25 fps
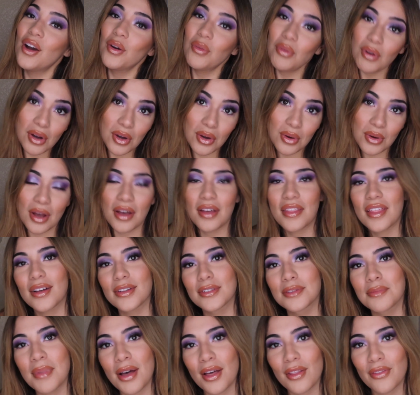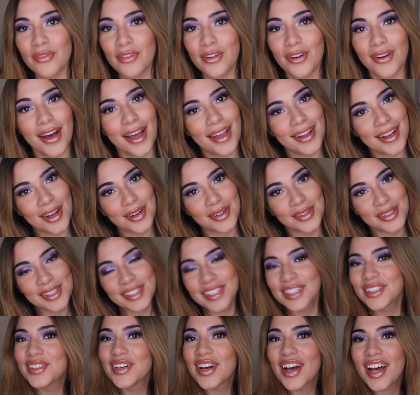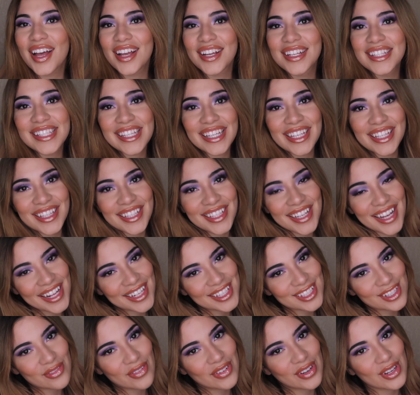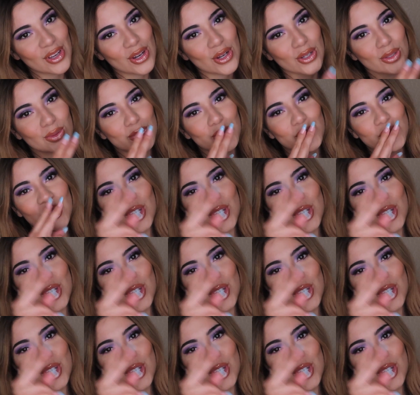Woo, that was a mouthful, and I will see you guys in the next video.